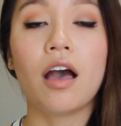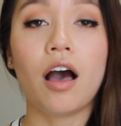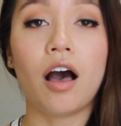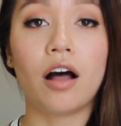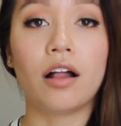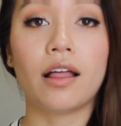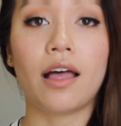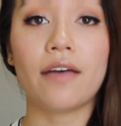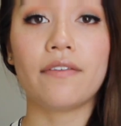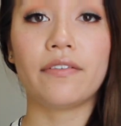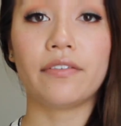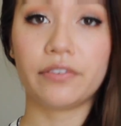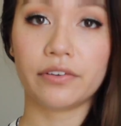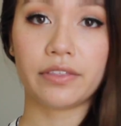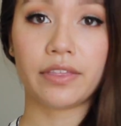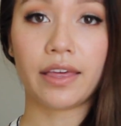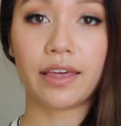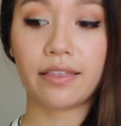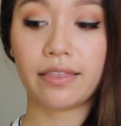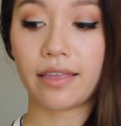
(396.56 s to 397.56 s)
I'll have
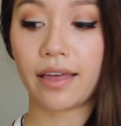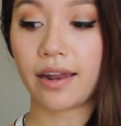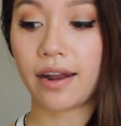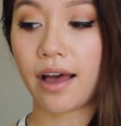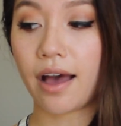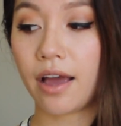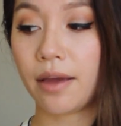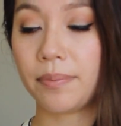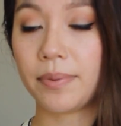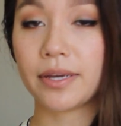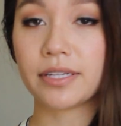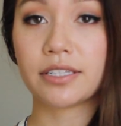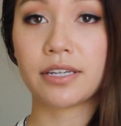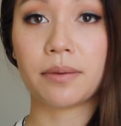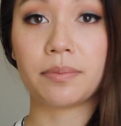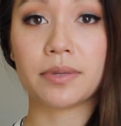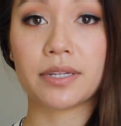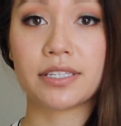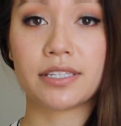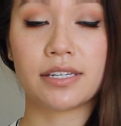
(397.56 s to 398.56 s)
everything that I picked
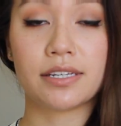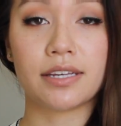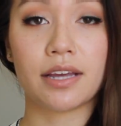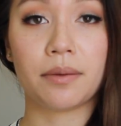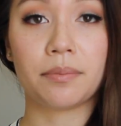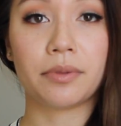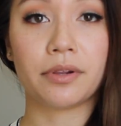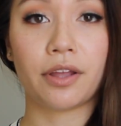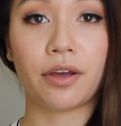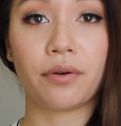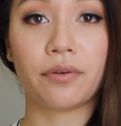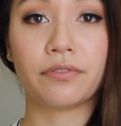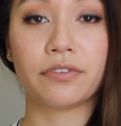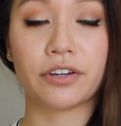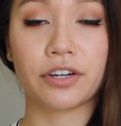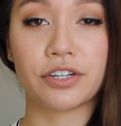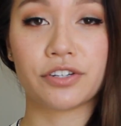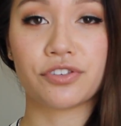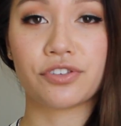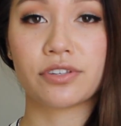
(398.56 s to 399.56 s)
up listed down below if
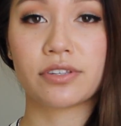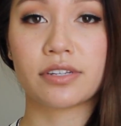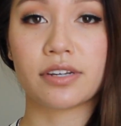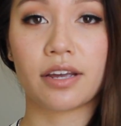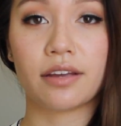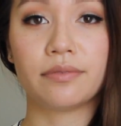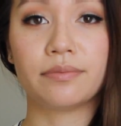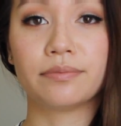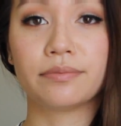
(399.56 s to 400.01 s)
you're interested.